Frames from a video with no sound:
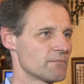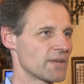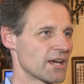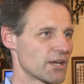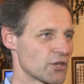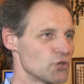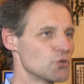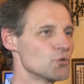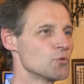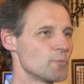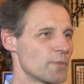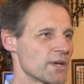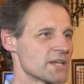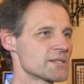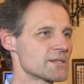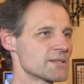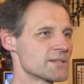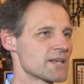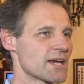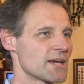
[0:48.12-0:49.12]
acute
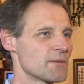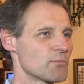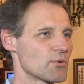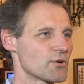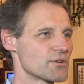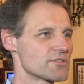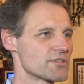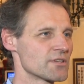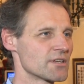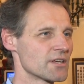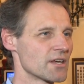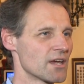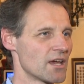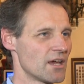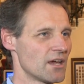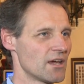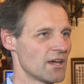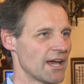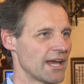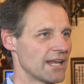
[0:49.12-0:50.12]
pesticide poisoning,
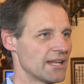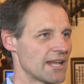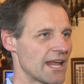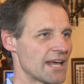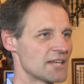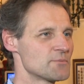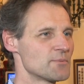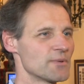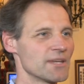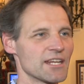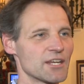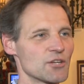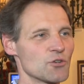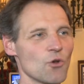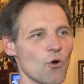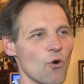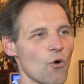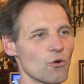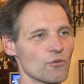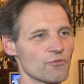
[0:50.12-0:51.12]
and it has been
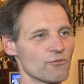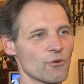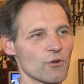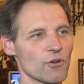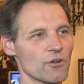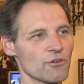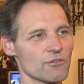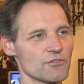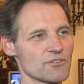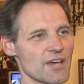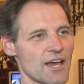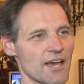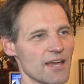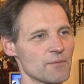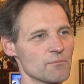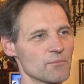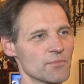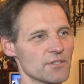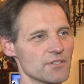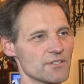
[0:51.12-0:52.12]
ignored for a long
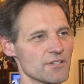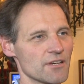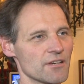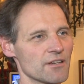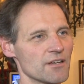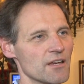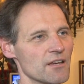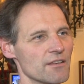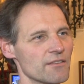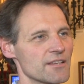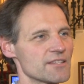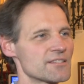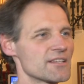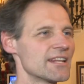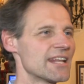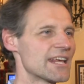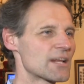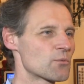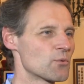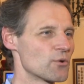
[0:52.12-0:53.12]
time. But there's a
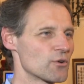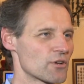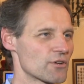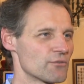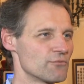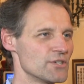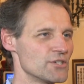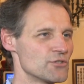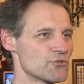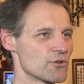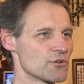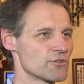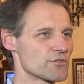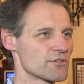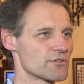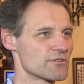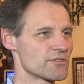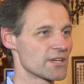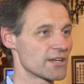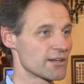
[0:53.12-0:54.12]
network of
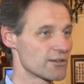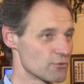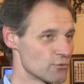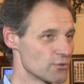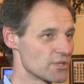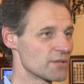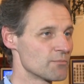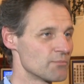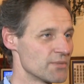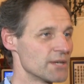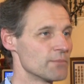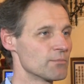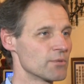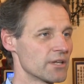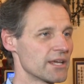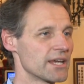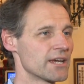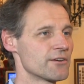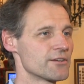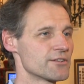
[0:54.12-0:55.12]
researchers, including
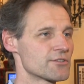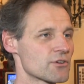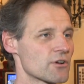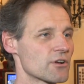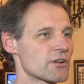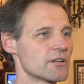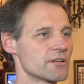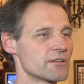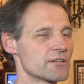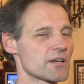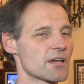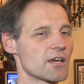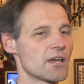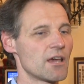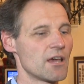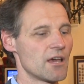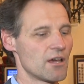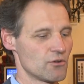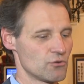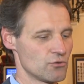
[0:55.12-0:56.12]
people here in Scotland,
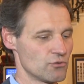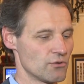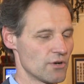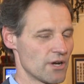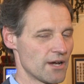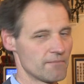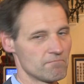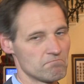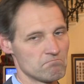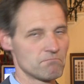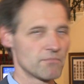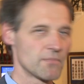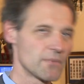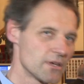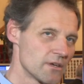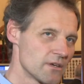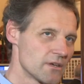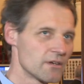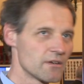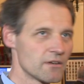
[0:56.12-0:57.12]
who are
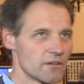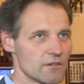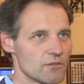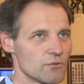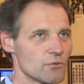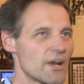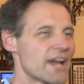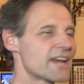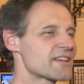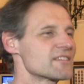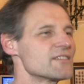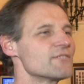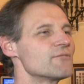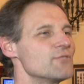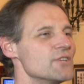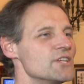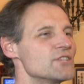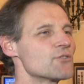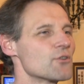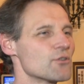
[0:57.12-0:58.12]

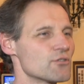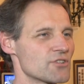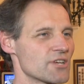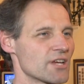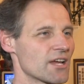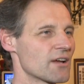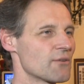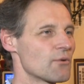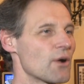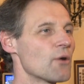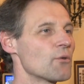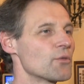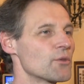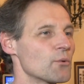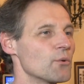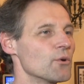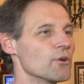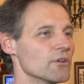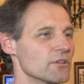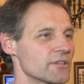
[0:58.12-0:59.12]
active researching around
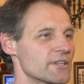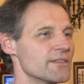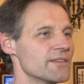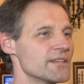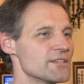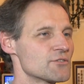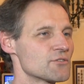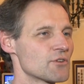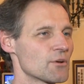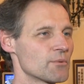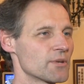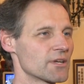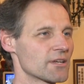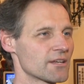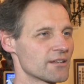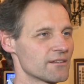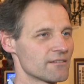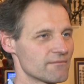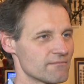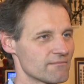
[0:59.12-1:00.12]
the world in this topic,
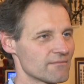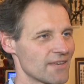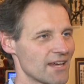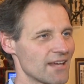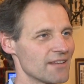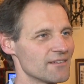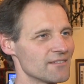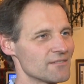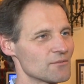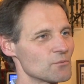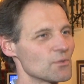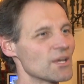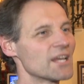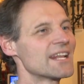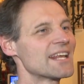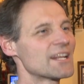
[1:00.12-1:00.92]
and we are